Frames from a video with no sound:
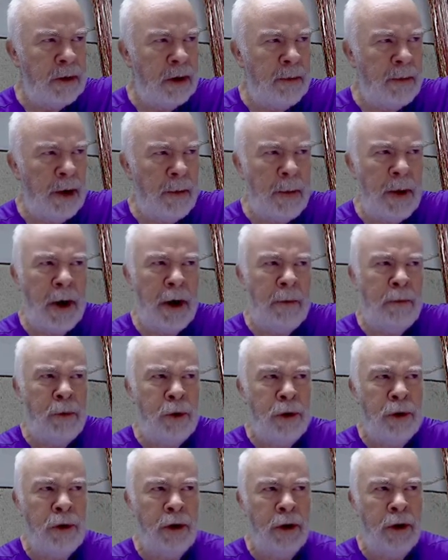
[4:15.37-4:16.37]
I might be able to
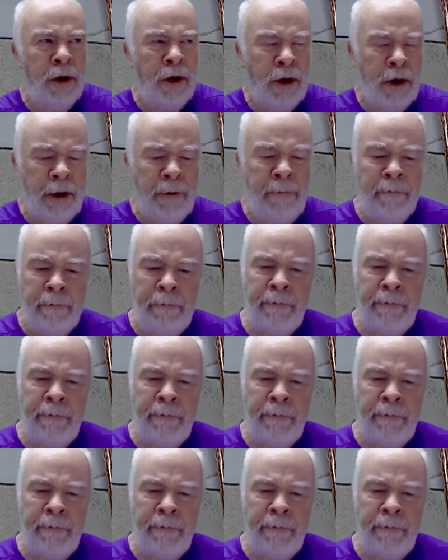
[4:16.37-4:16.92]
push 13